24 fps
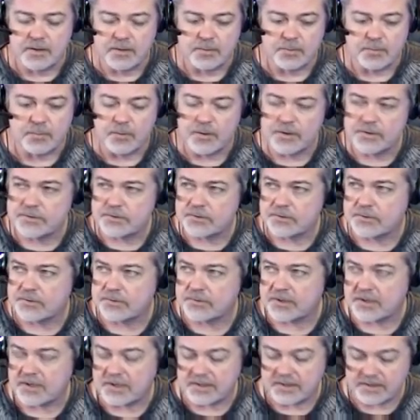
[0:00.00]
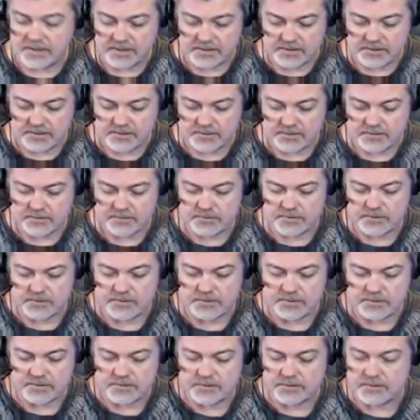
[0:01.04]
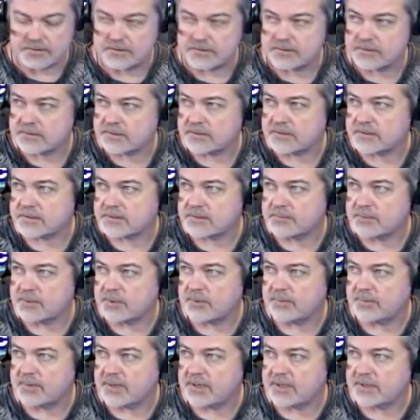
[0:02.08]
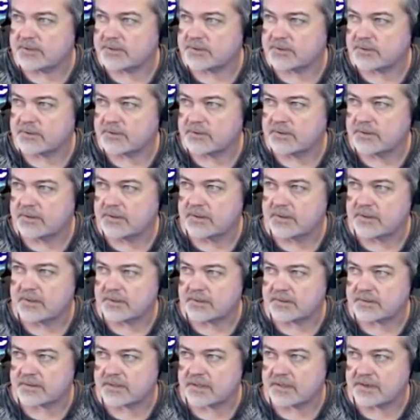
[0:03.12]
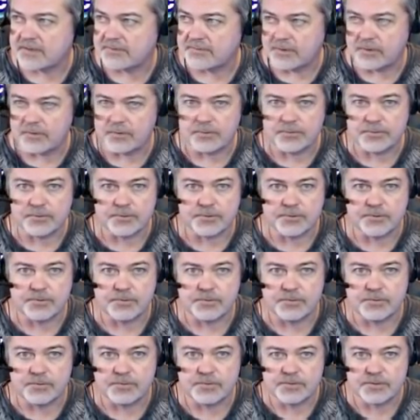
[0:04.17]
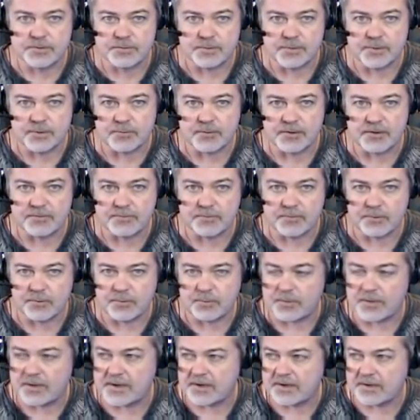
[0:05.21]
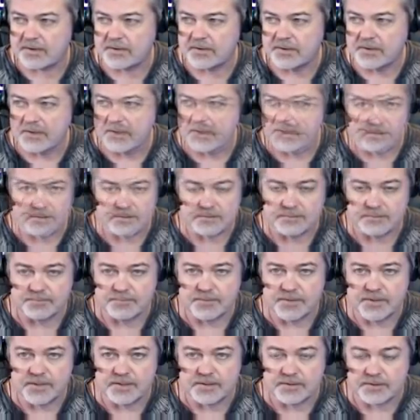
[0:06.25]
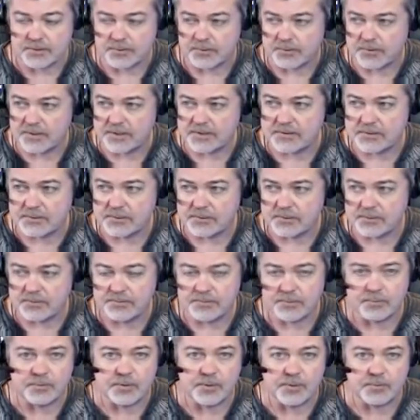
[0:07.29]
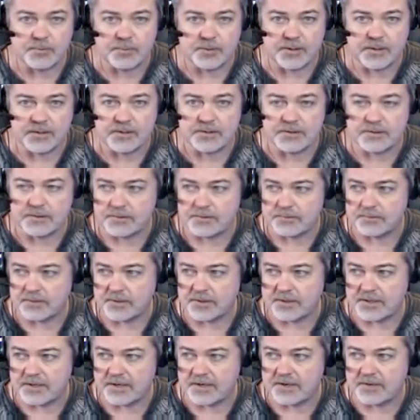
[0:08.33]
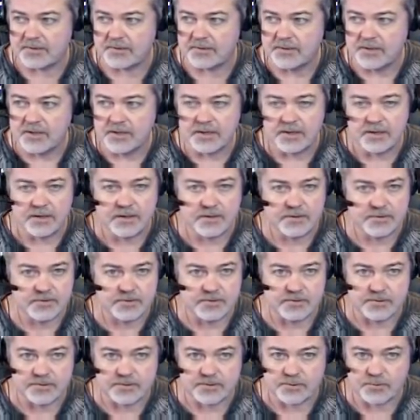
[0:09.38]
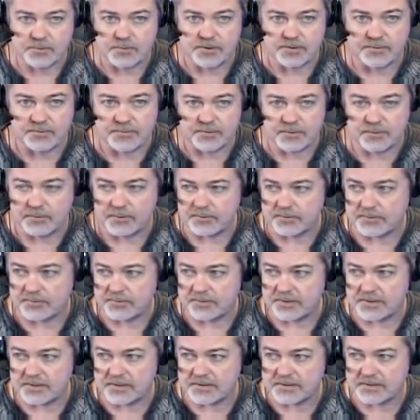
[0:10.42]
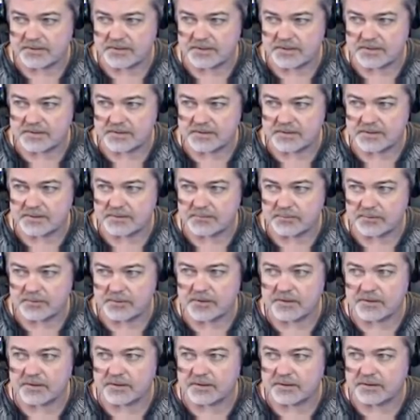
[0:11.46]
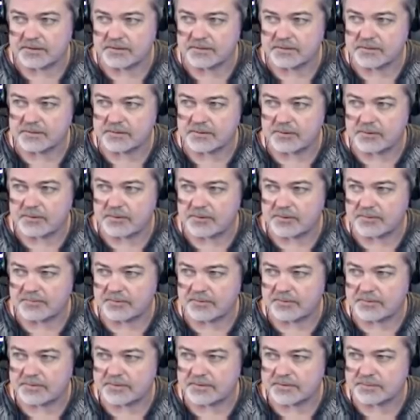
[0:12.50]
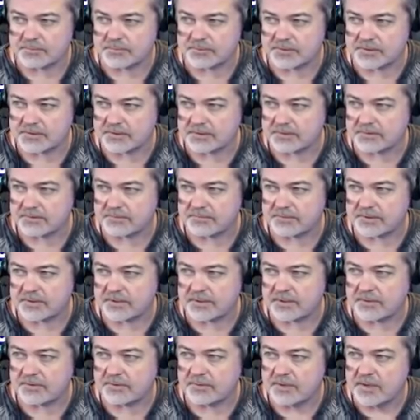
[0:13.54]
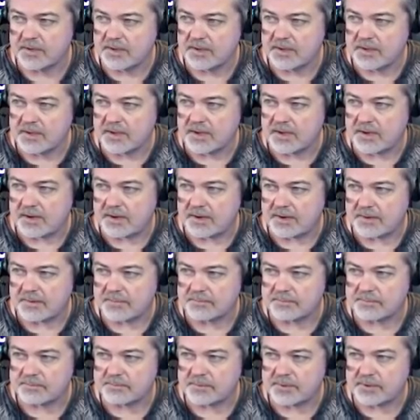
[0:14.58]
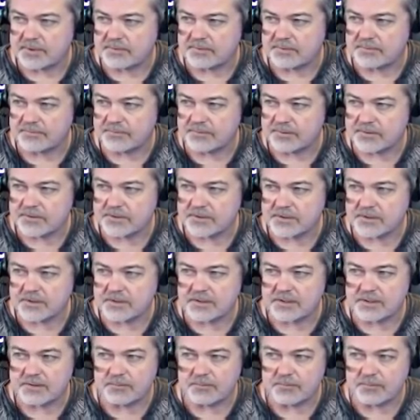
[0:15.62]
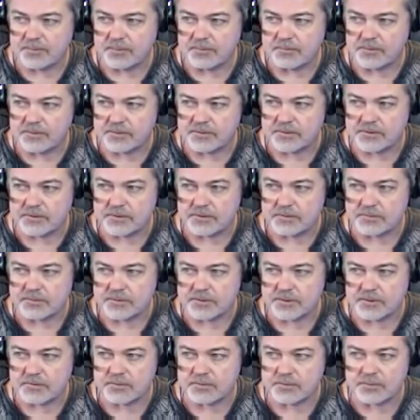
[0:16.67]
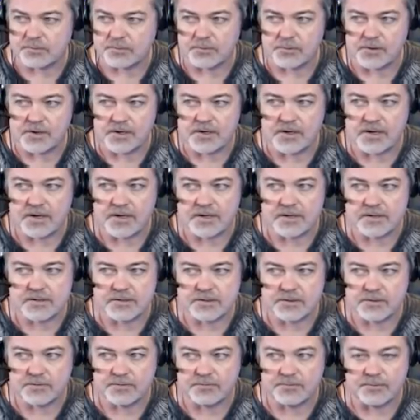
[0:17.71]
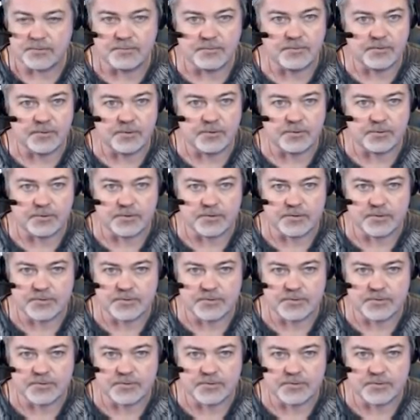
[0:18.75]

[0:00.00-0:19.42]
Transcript: One tool that I like to use is this Gizmo Manager. It's kind of an older tool. It's been around for a while. It's a great tool for what we need to do right now. It also does quite a few other things that we're not going to go over in this particular video. But the first thing that we want to do is go to create ISO from folder.